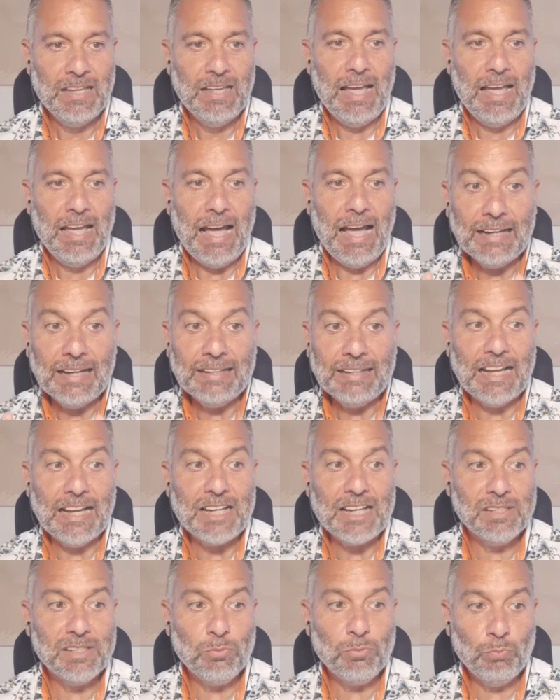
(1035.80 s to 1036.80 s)
And
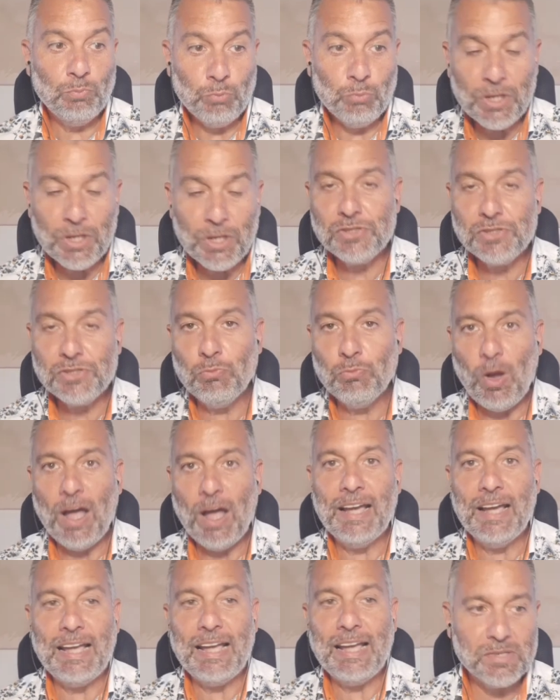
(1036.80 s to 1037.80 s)
that's the reason
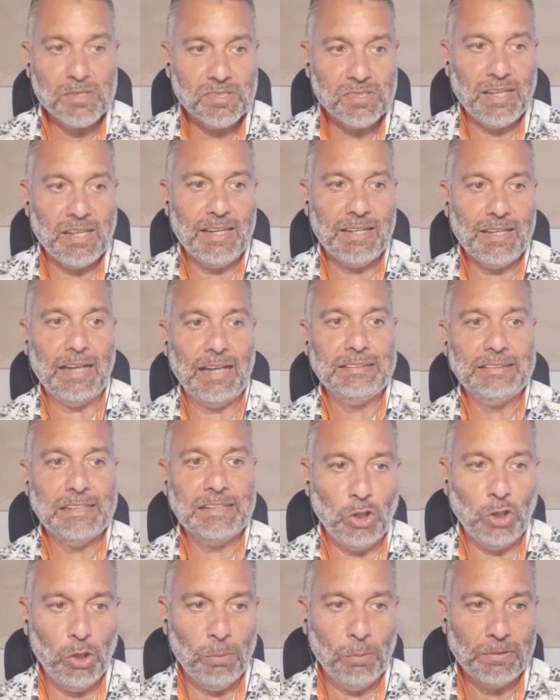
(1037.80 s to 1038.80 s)
why I'm staying at the
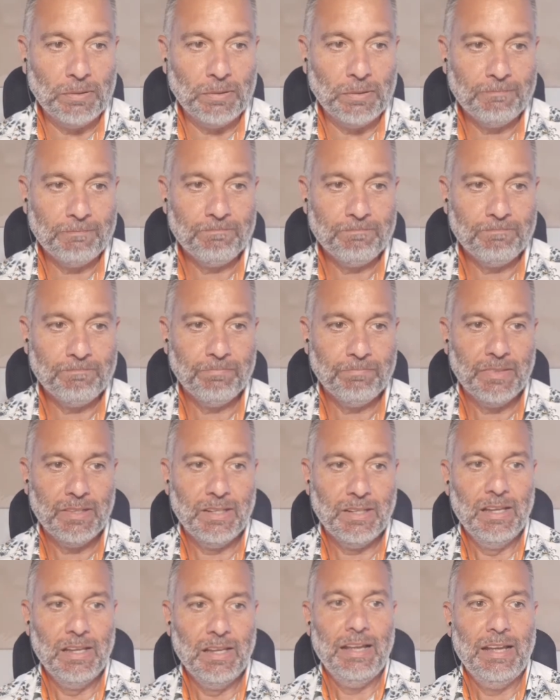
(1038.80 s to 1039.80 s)
club.
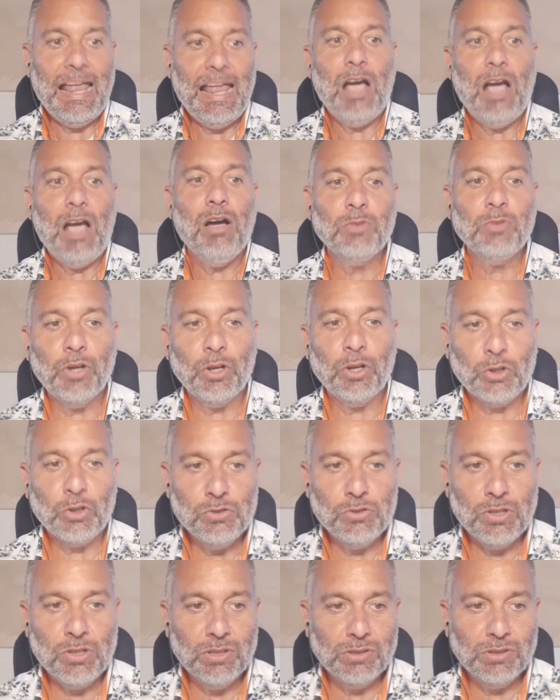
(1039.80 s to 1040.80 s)
Now I'm going to
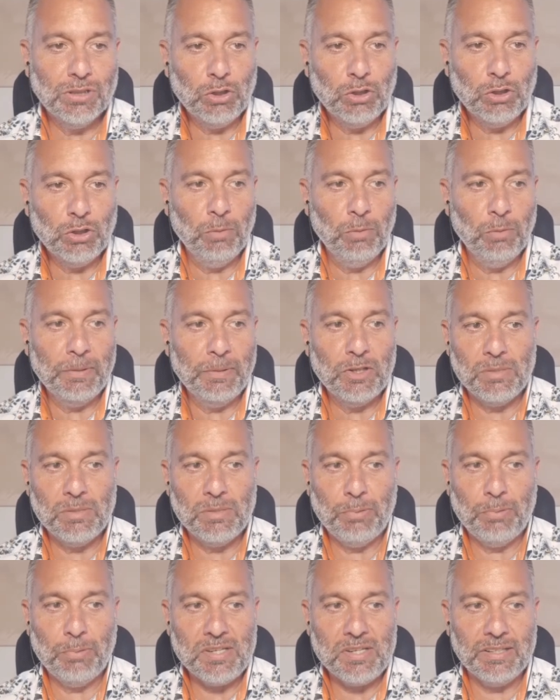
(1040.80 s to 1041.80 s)
continue the club because the
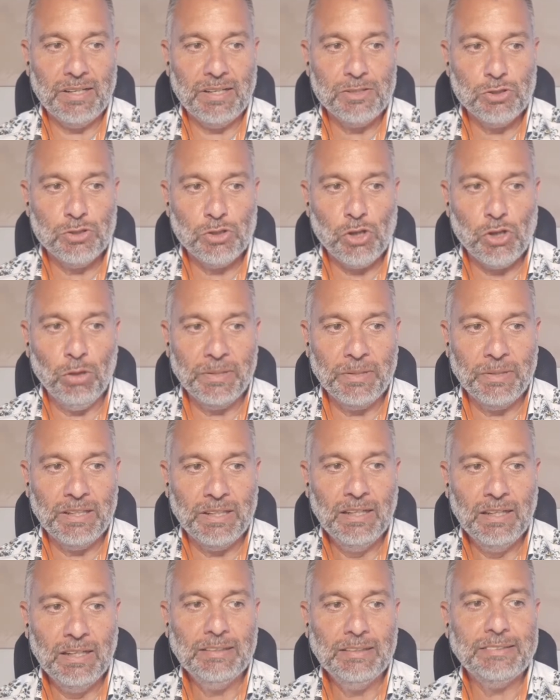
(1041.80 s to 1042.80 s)
president told me
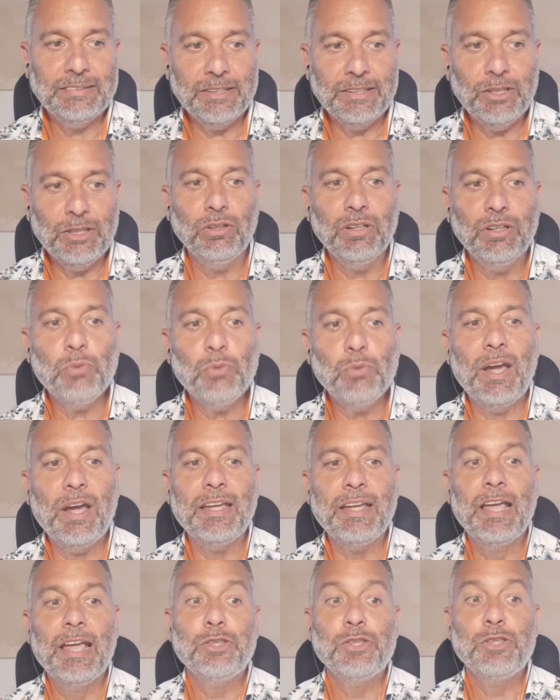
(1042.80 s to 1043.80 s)
that the only
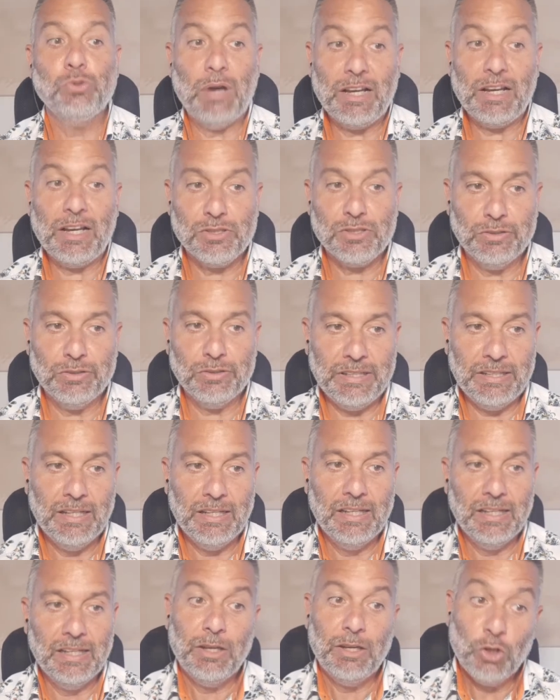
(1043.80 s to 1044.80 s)
way to actually
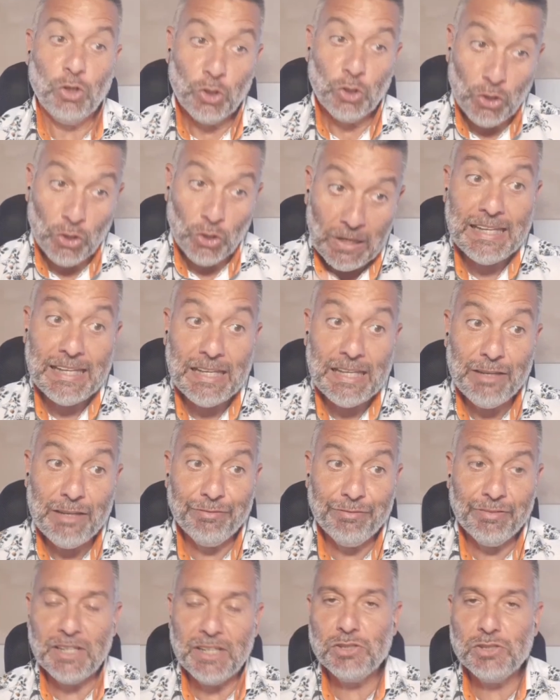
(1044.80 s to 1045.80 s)

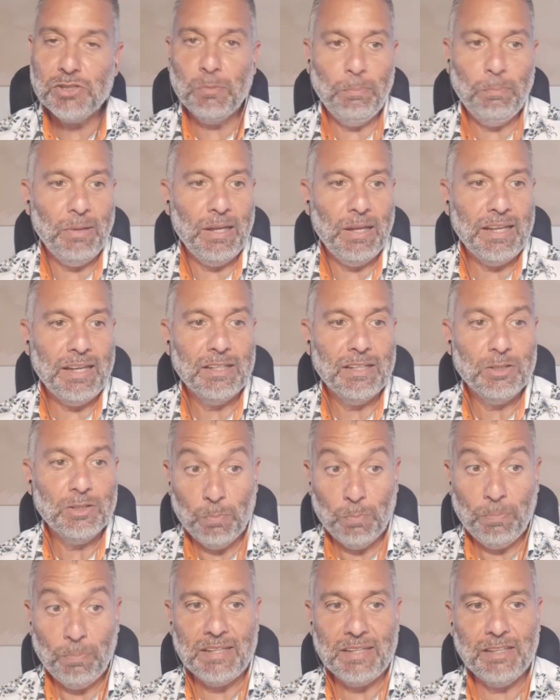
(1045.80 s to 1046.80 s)
leave is to pay
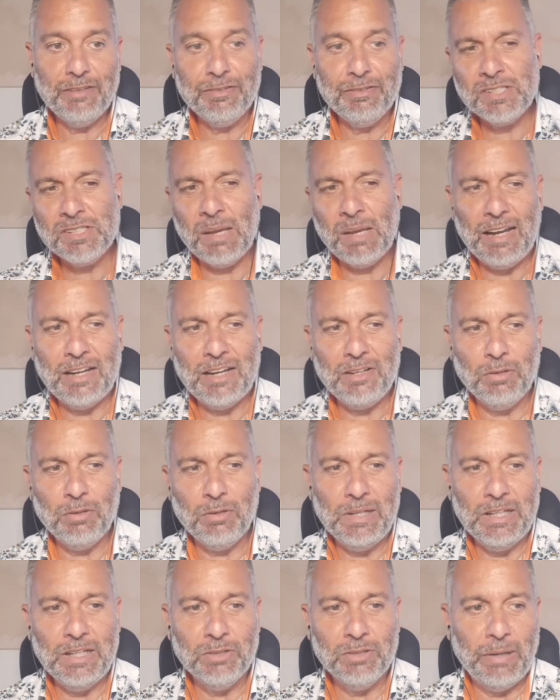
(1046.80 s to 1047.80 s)
the 700
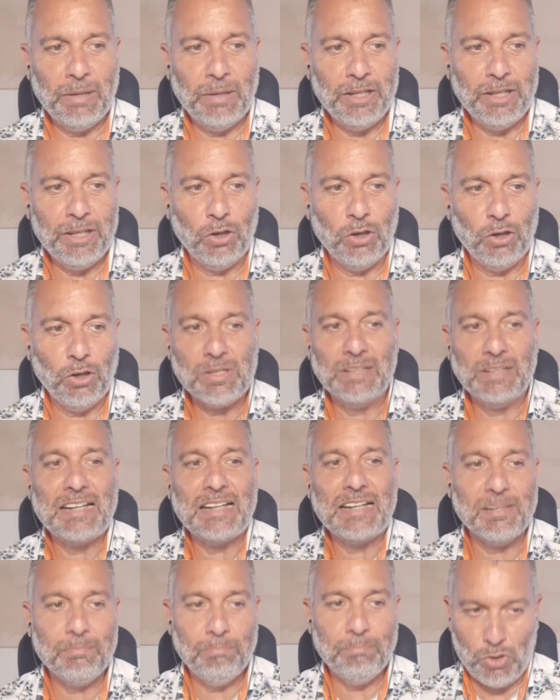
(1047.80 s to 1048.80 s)
million by a clause, and
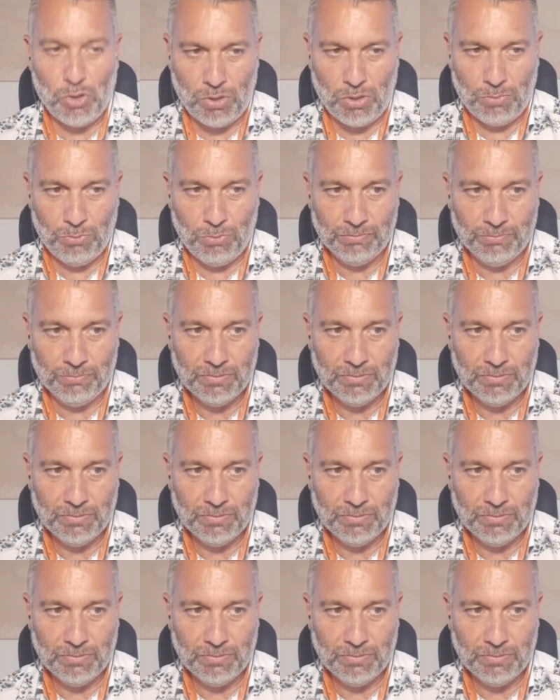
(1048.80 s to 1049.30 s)
that's impossible.